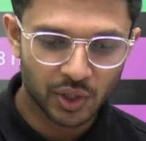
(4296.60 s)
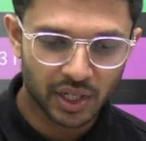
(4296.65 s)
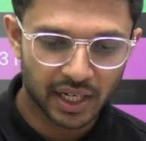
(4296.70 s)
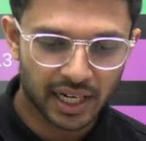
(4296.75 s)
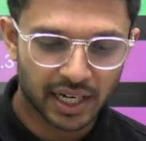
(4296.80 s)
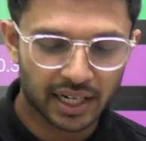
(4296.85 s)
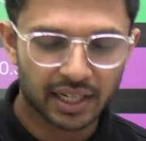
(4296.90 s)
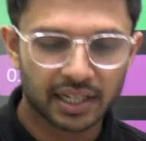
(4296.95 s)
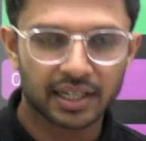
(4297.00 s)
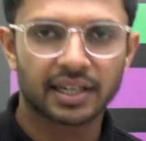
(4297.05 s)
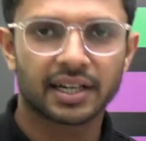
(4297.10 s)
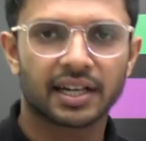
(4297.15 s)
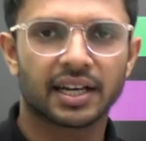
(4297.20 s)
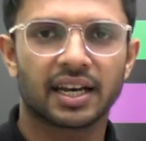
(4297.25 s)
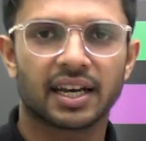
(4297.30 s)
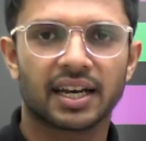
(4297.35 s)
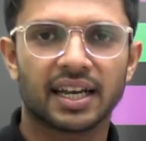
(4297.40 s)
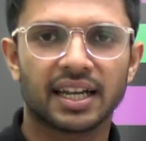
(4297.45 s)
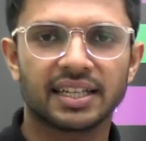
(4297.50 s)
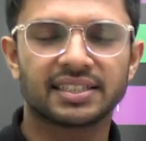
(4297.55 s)
you are done,
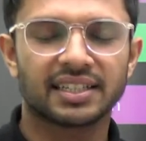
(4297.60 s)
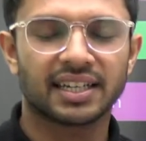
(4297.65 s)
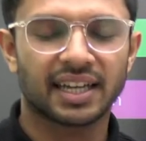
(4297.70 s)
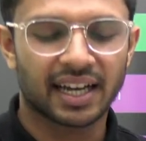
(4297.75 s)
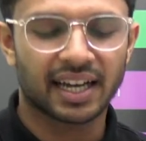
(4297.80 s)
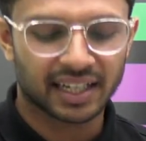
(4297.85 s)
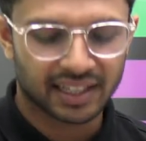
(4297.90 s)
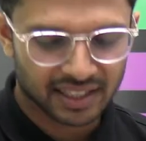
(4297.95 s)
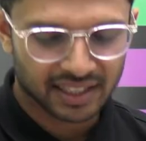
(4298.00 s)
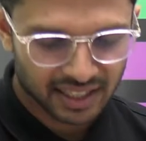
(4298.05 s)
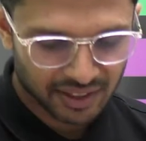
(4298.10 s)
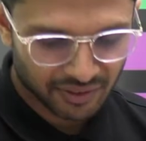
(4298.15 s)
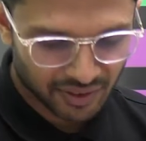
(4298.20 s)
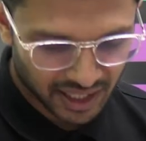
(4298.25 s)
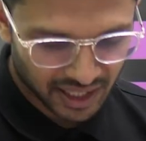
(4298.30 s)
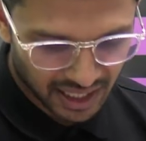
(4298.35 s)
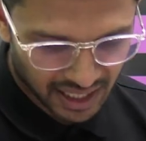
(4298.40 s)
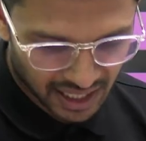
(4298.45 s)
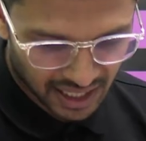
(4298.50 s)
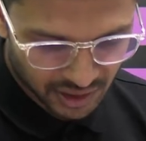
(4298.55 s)
let's attack the
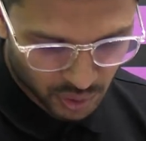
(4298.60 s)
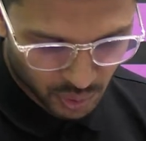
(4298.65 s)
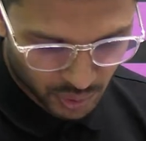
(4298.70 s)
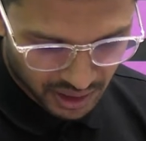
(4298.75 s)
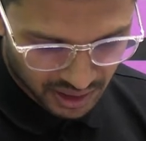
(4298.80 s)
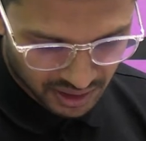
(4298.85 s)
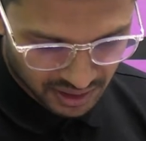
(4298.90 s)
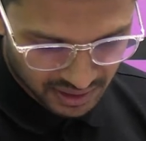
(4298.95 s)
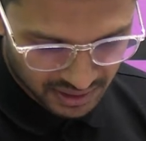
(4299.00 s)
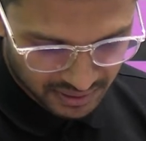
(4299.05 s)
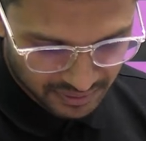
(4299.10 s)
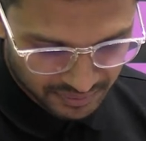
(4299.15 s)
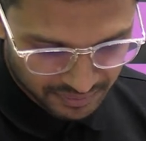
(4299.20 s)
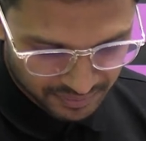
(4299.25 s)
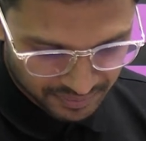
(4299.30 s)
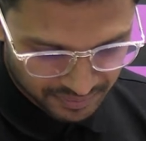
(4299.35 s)
very last question.